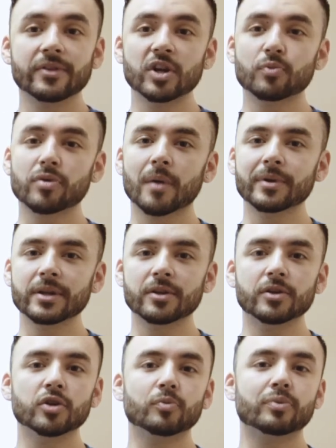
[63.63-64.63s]
then you probably
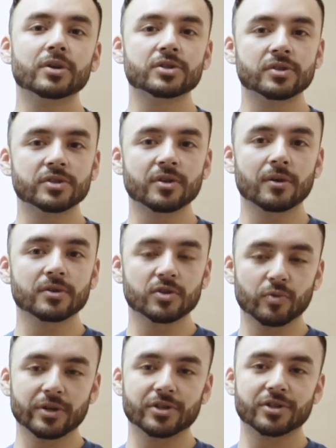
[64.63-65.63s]
need a new push to start
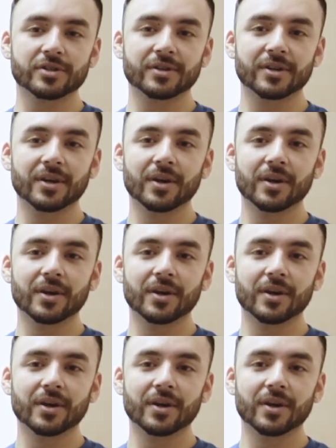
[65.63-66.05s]
switch.